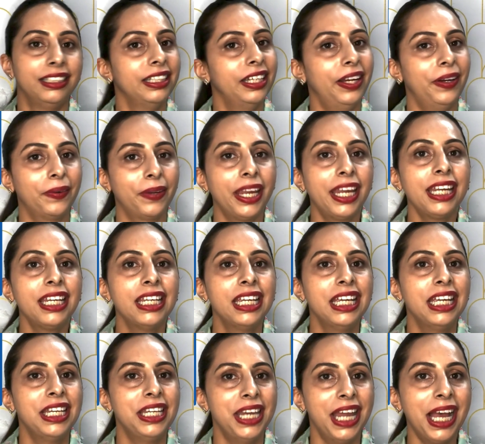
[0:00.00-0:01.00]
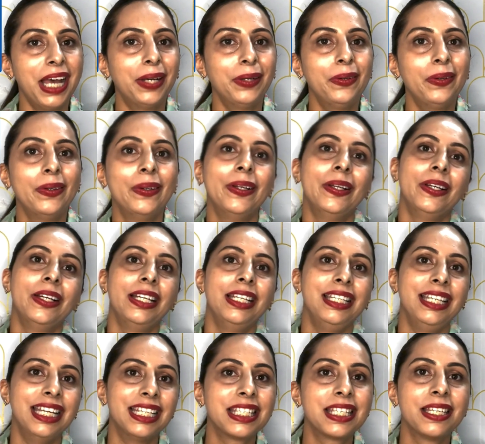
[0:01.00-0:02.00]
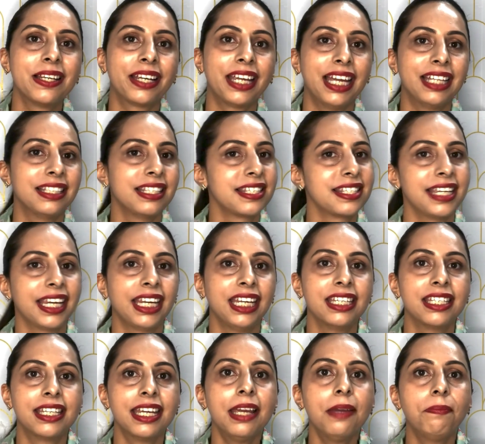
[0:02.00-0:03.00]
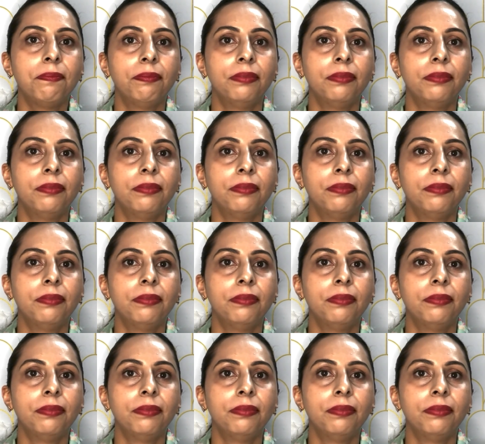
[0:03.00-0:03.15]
Okay, now let's look at the second tip.